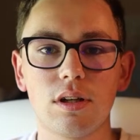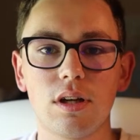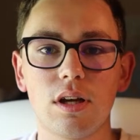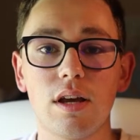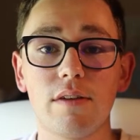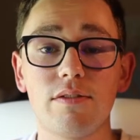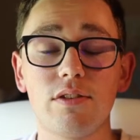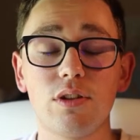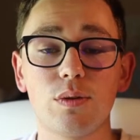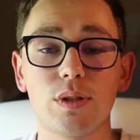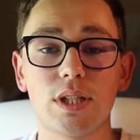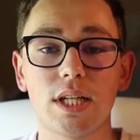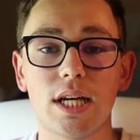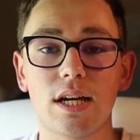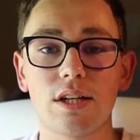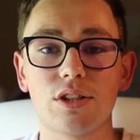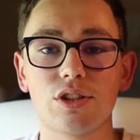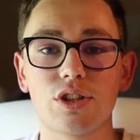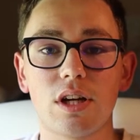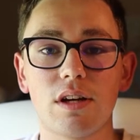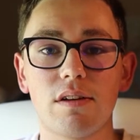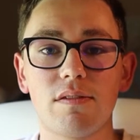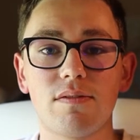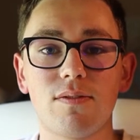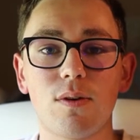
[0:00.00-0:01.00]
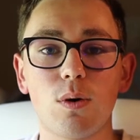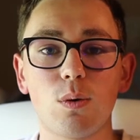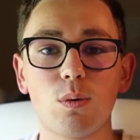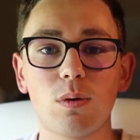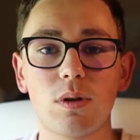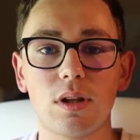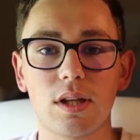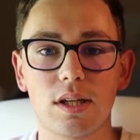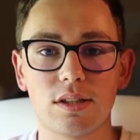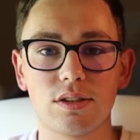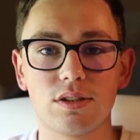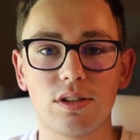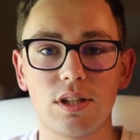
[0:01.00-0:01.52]
If you attach a focal
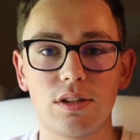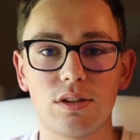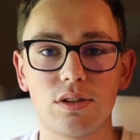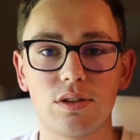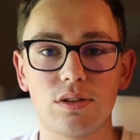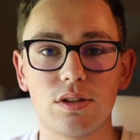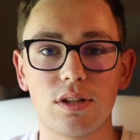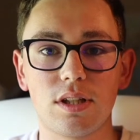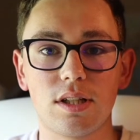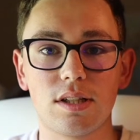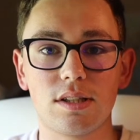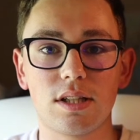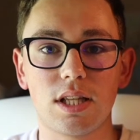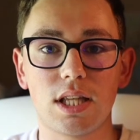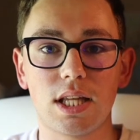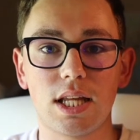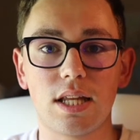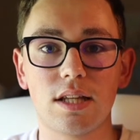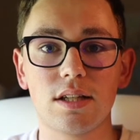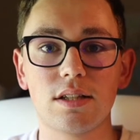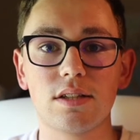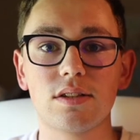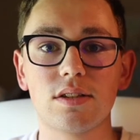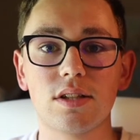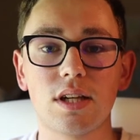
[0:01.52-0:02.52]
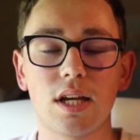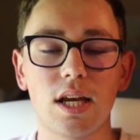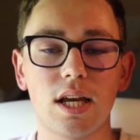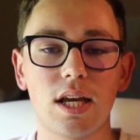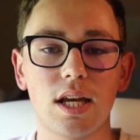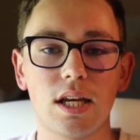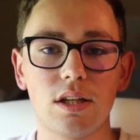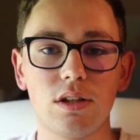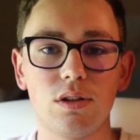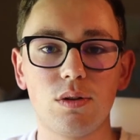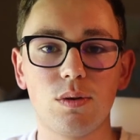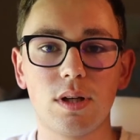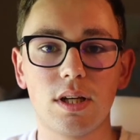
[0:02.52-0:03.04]
extender to this lens,
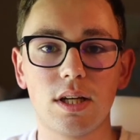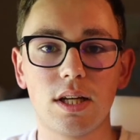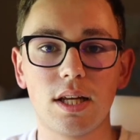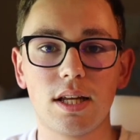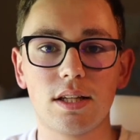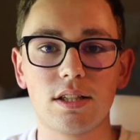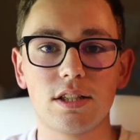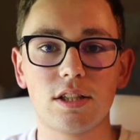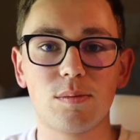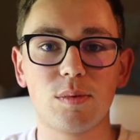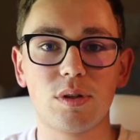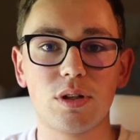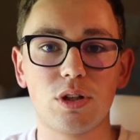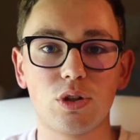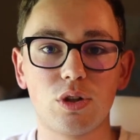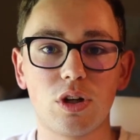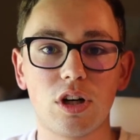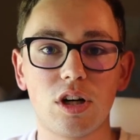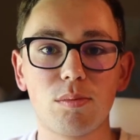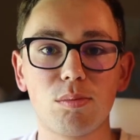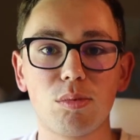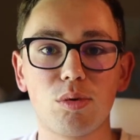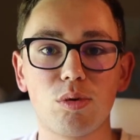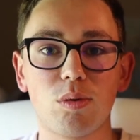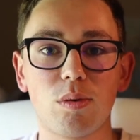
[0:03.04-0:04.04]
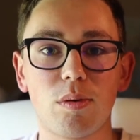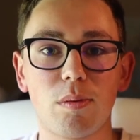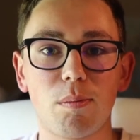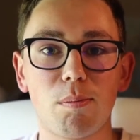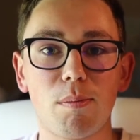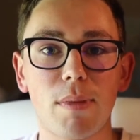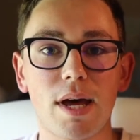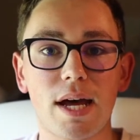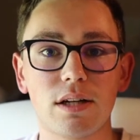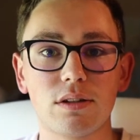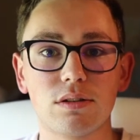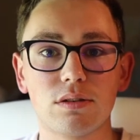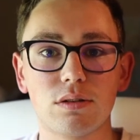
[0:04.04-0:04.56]
you can get some incredible
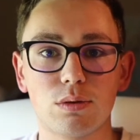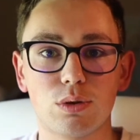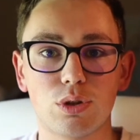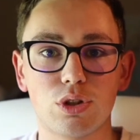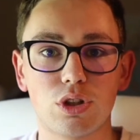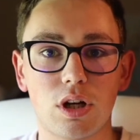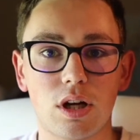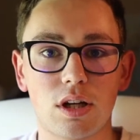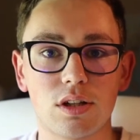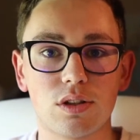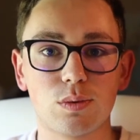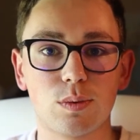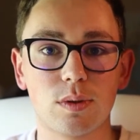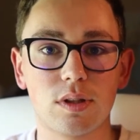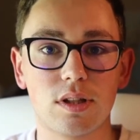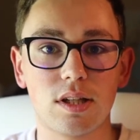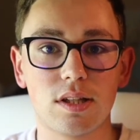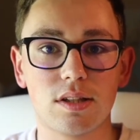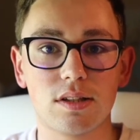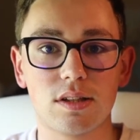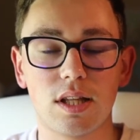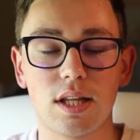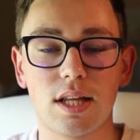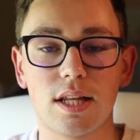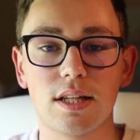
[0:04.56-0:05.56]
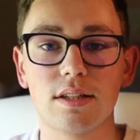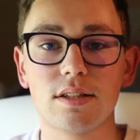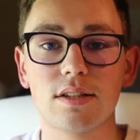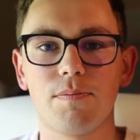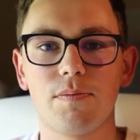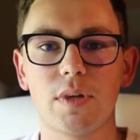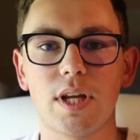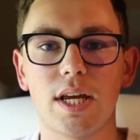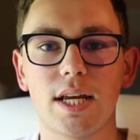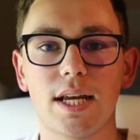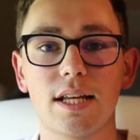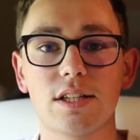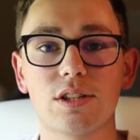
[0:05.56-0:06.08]
macro shots with this lens
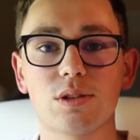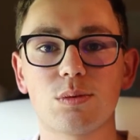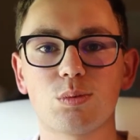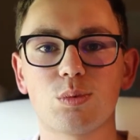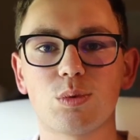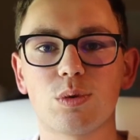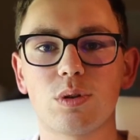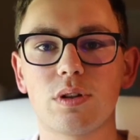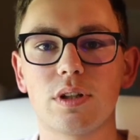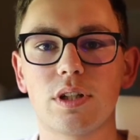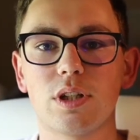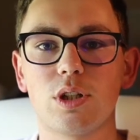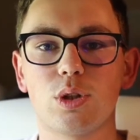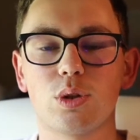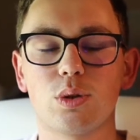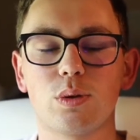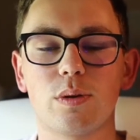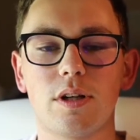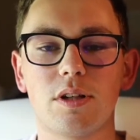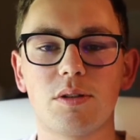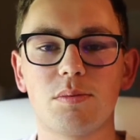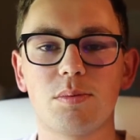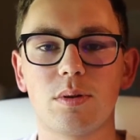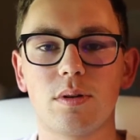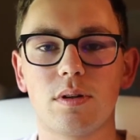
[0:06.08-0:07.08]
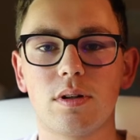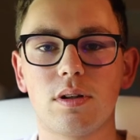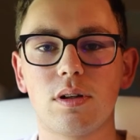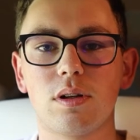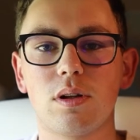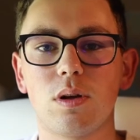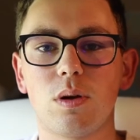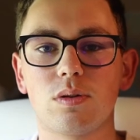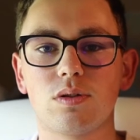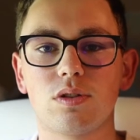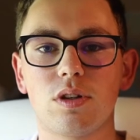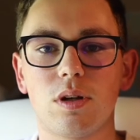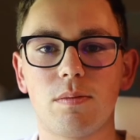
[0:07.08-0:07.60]
and get some really crisp
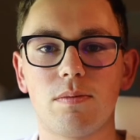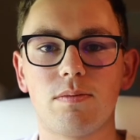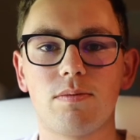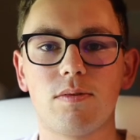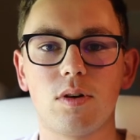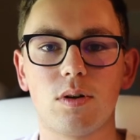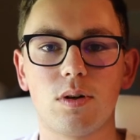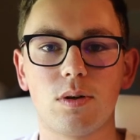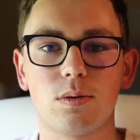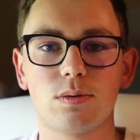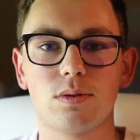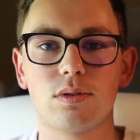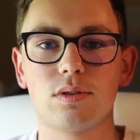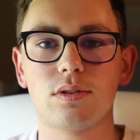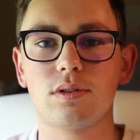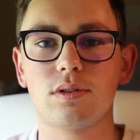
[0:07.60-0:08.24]
close-up photos.